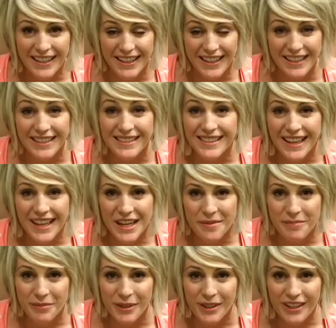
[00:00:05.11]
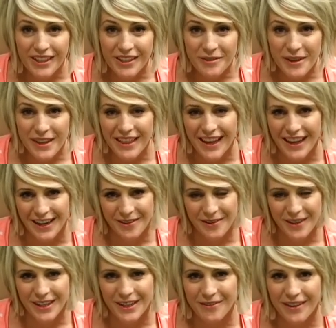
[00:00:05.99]
it is April with Hair
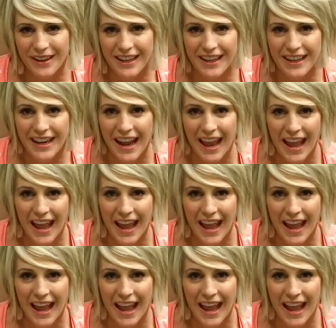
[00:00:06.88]
one oh one,